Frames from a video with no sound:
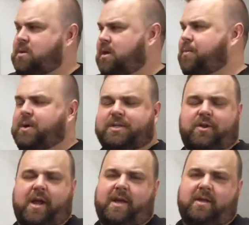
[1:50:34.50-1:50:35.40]
It works
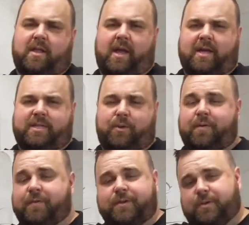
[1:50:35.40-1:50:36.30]
great, like as a
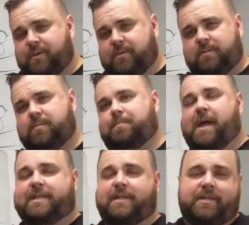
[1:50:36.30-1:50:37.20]
universal
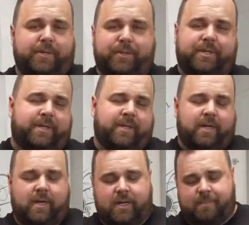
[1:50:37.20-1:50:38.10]
blasting solution.
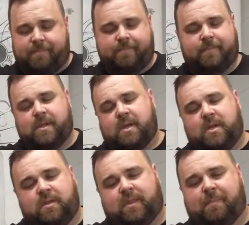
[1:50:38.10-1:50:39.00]

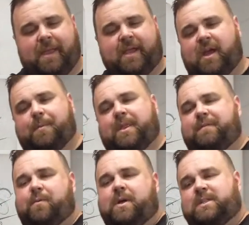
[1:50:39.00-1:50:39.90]
They make a couple
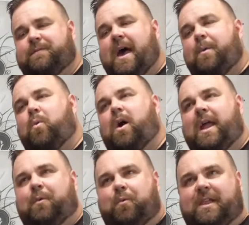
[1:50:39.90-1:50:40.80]
different ones. If I
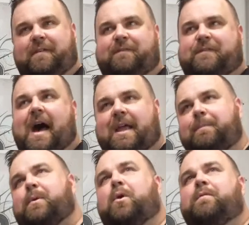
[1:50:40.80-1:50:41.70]
want a really
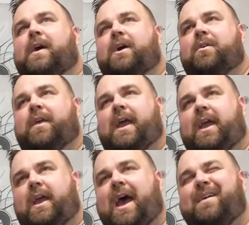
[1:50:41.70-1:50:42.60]
fine profile,
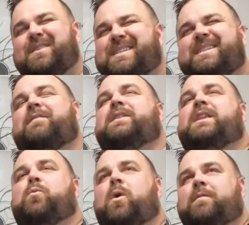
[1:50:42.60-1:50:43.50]
they have a
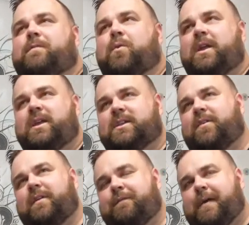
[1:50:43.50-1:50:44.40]
7140. It's
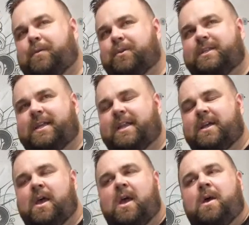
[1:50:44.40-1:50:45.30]
called their foundry
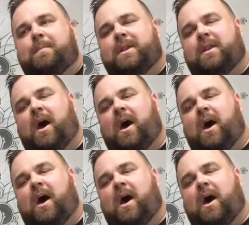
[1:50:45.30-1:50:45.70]
sand, but